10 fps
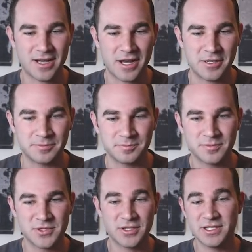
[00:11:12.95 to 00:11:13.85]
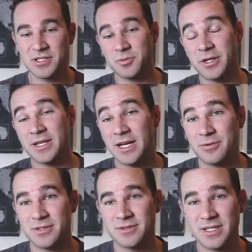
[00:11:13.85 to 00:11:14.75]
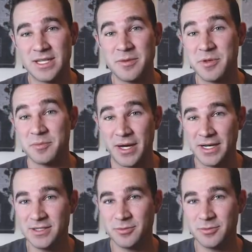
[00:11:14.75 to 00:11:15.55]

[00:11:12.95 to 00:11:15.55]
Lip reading: So this is one thing I would keep in mind